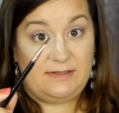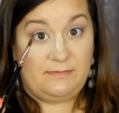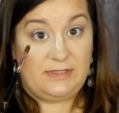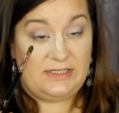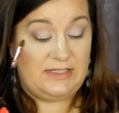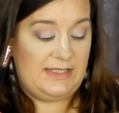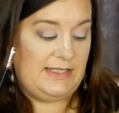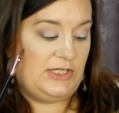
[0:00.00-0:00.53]

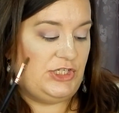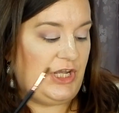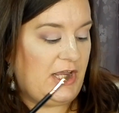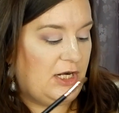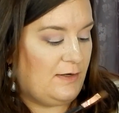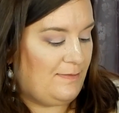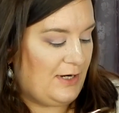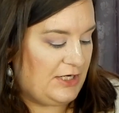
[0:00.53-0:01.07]
This is a
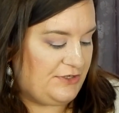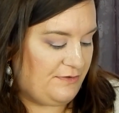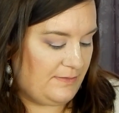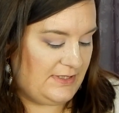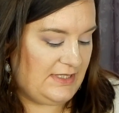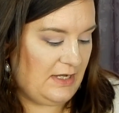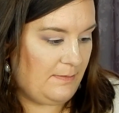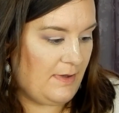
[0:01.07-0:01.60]
shader brush
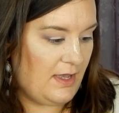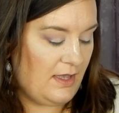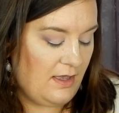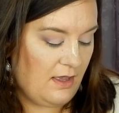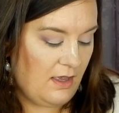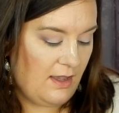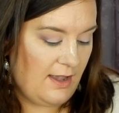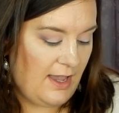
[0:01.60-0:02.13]
from Sigma,